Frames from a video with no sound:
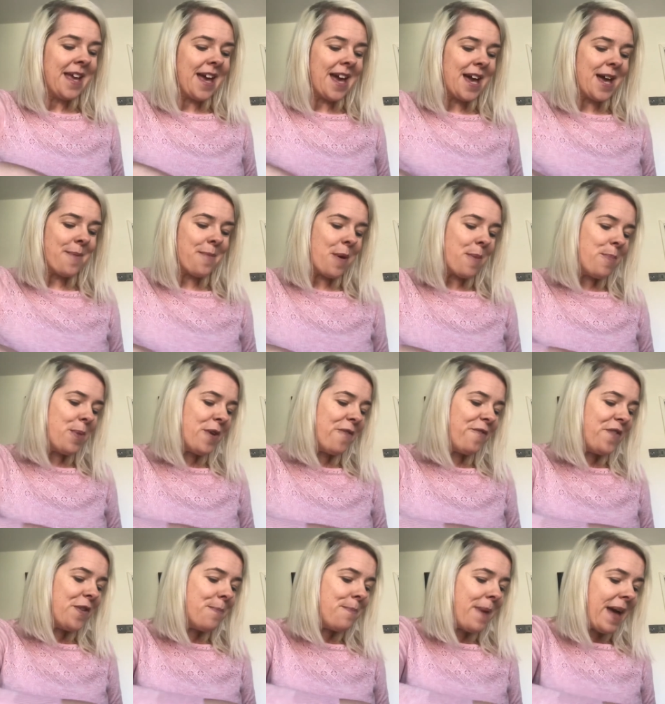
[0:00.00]
But
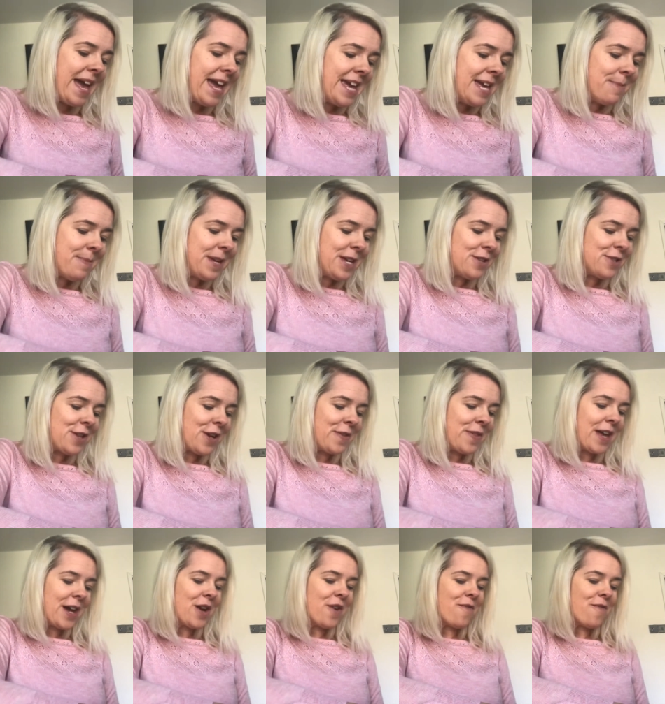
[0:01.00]
for baby, you know, they're